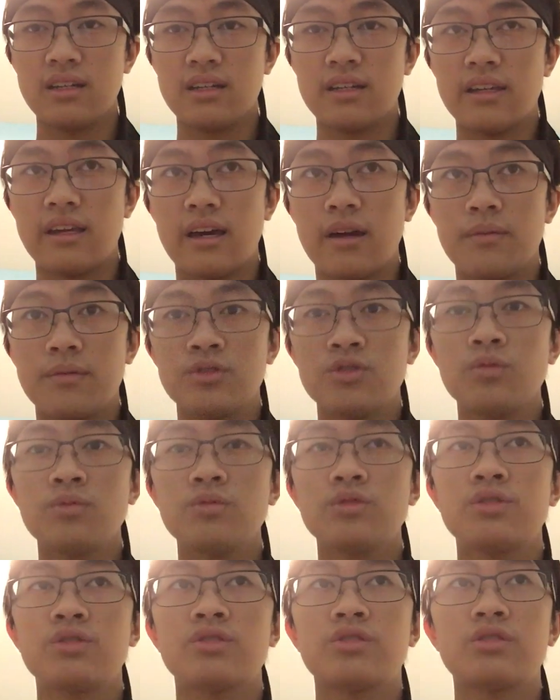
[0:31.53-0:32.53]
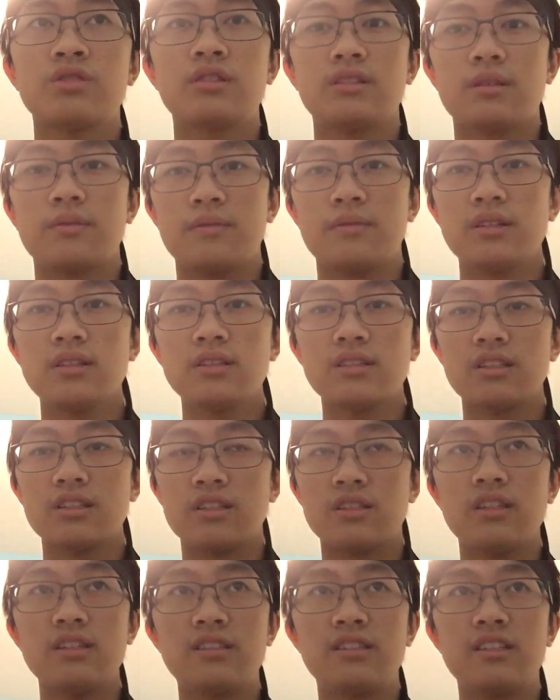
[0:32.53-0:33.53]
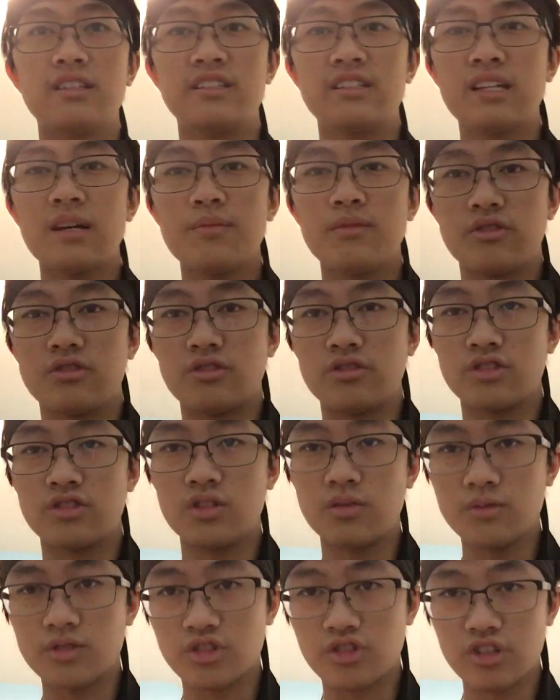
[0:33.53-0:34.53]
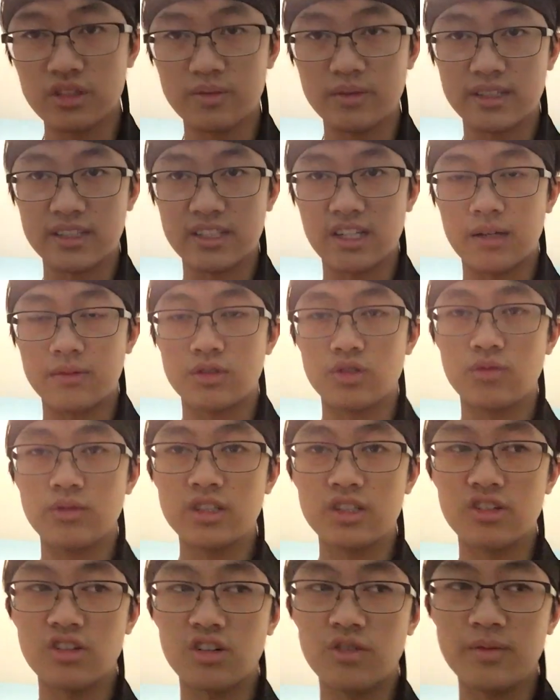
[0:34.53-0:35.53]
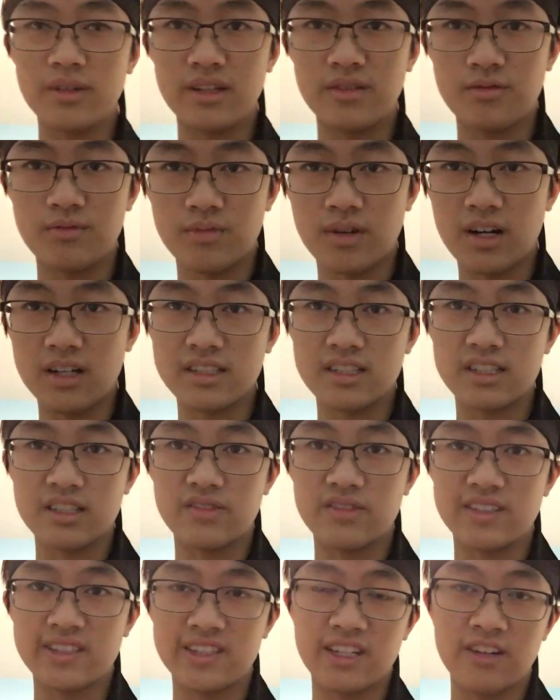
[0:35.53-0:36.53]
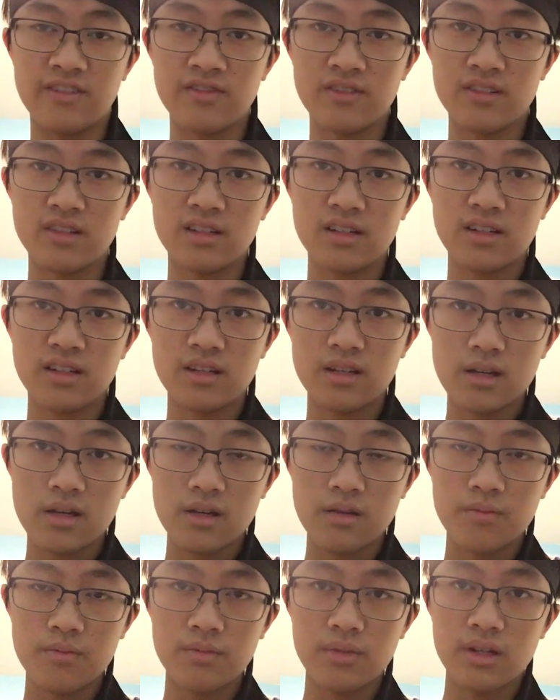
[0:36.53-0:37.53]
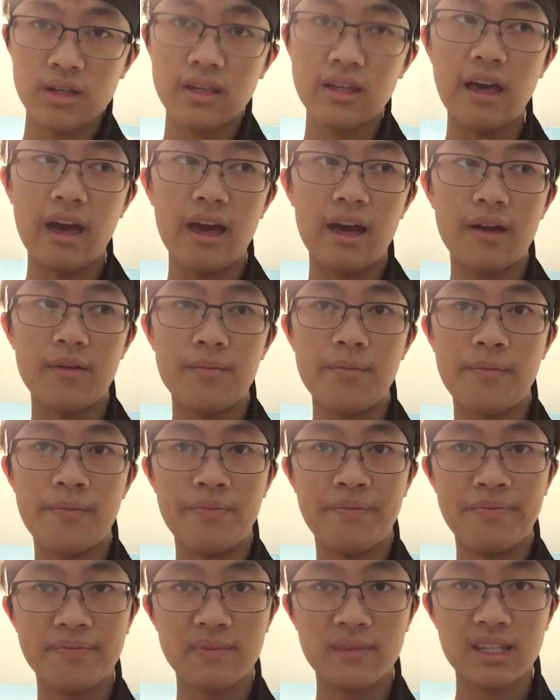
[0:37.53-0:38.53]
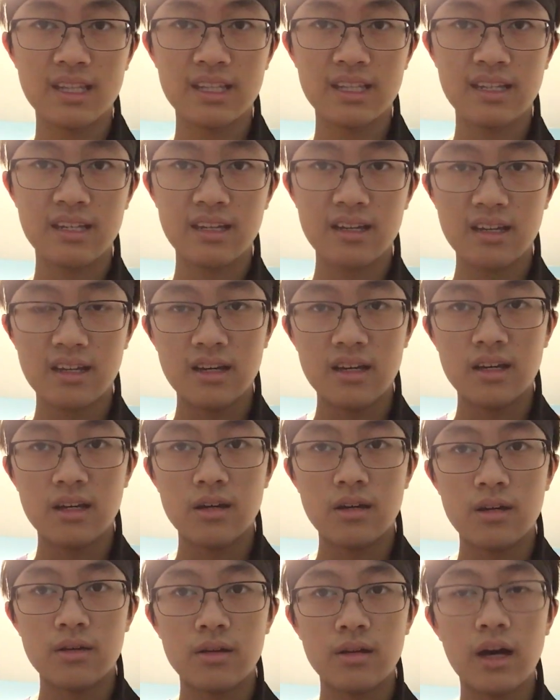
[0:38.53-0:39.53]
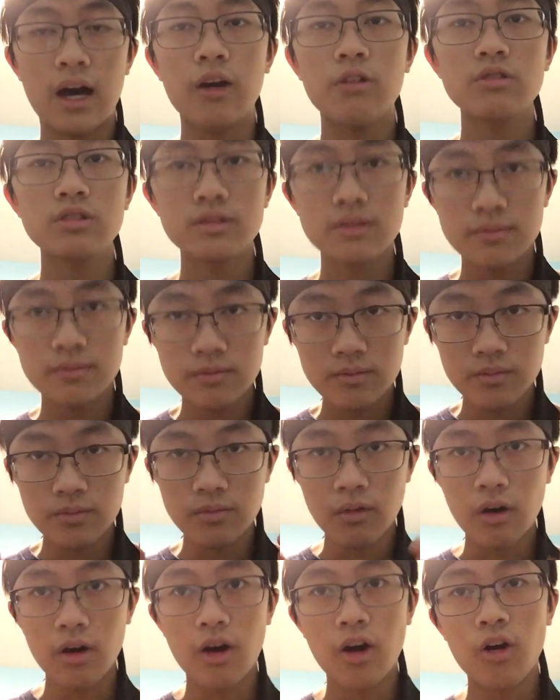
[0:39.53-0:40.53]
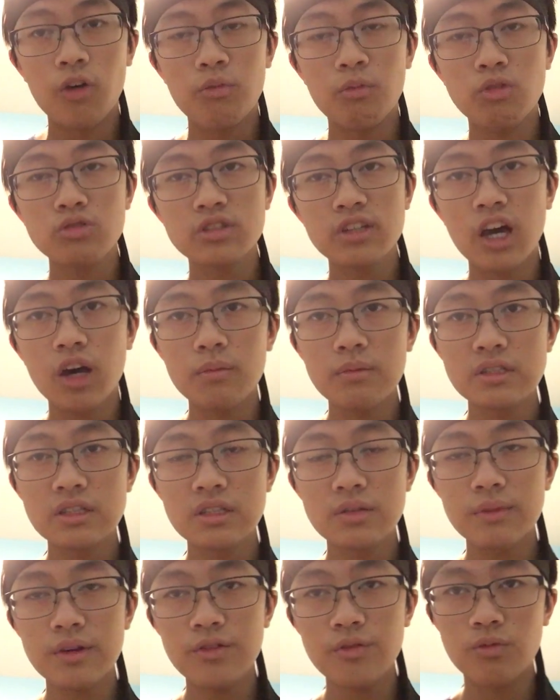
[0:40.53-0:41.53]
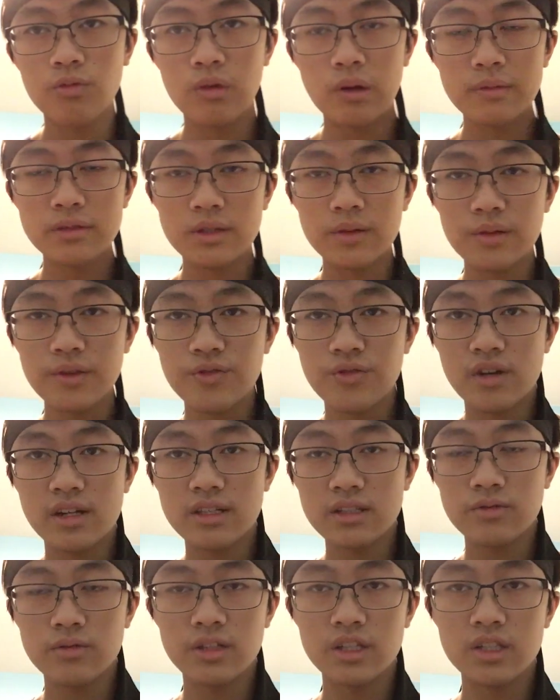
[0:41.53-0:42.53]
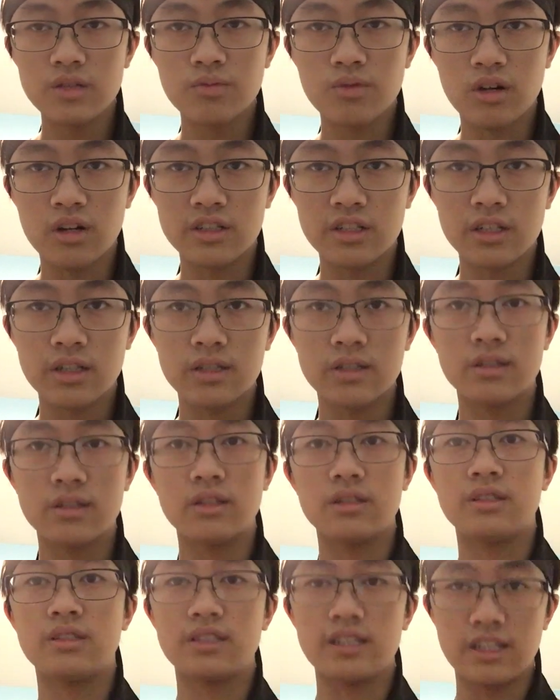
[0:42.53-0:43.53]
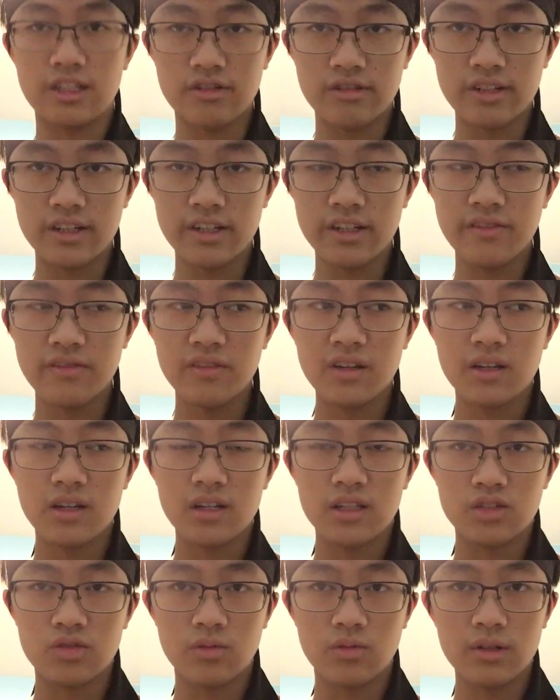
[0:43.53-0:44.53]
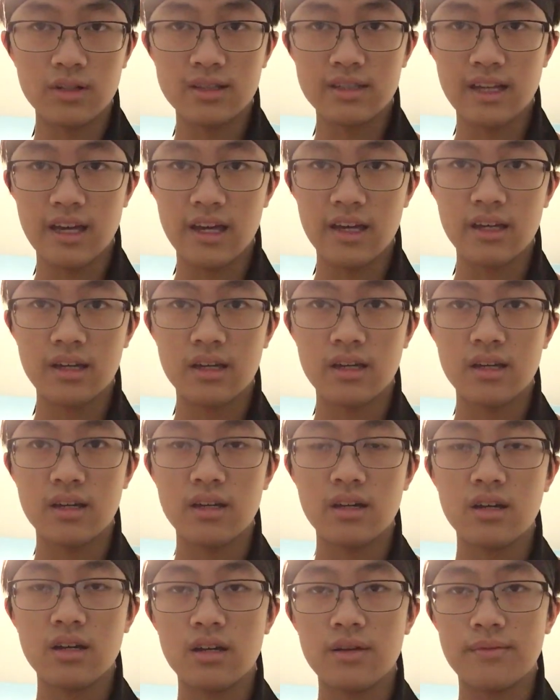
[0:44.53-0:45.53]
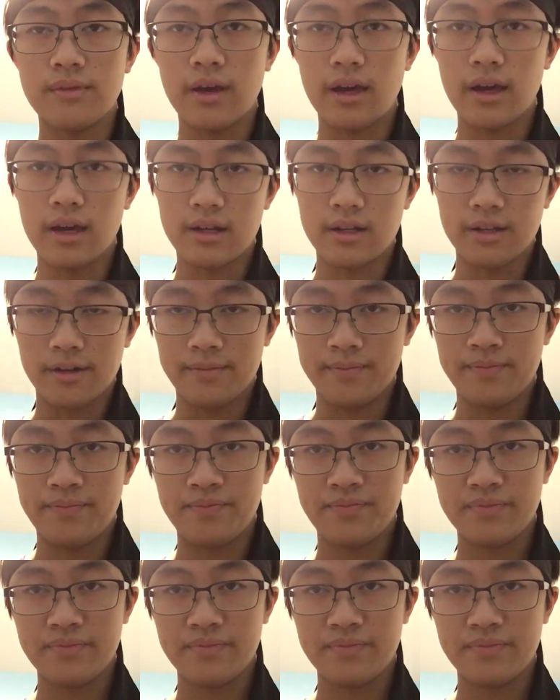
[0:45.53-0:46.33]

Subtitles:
yeah, I mean, it's almost, I mean, this is December, so it's almost Christmas time, so we should all be positive and stuff. But yeah, I was mostly helping some of my friends in this project. It's secretive, don't want to say. And